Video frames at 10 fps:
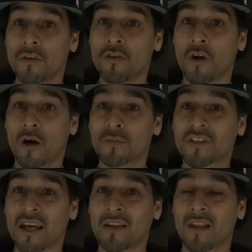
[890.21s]
You know what I'm
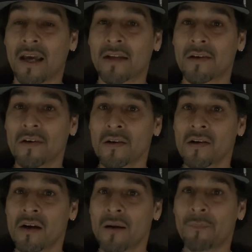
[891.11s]
saying? Like,
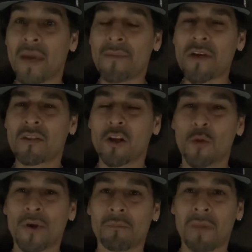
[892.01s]
maybe a
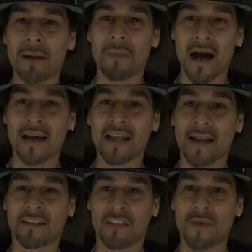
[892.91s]
little bit in my mind
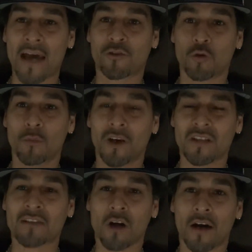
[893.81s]
I did that to him
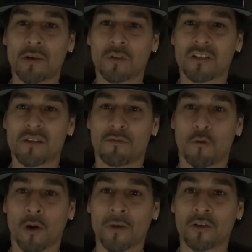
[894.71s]
because I thought he was an
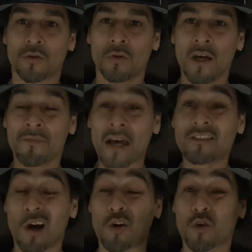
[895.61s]
informant too.
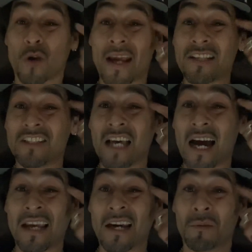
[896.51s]
That's how crazy
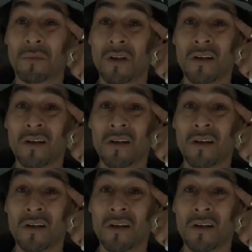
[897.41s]
I am.